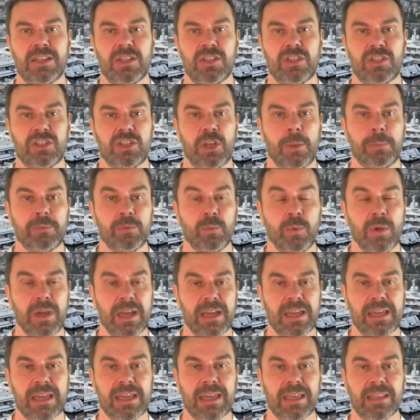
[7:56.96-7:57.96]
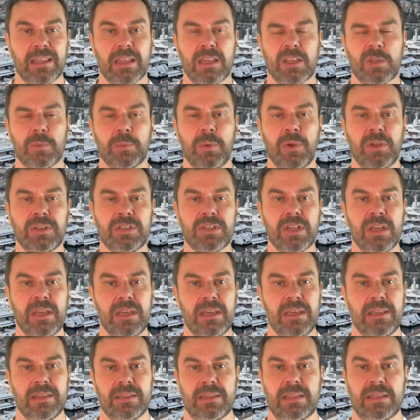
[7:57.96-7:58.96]
stopped working at this point,
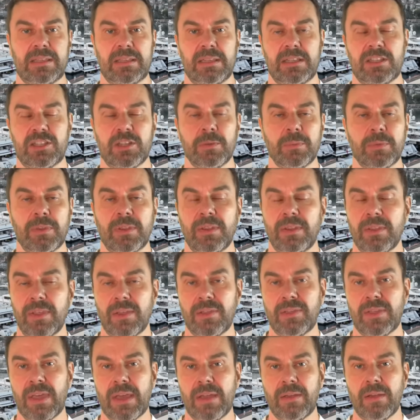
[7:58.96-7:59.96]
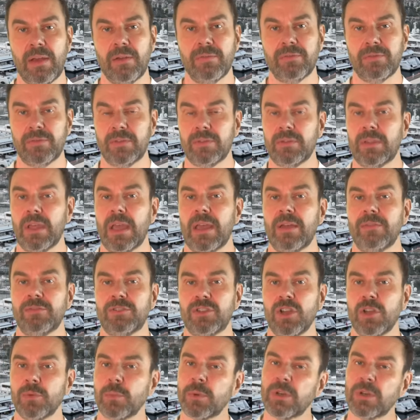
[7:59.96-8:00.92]
this is something that they have done.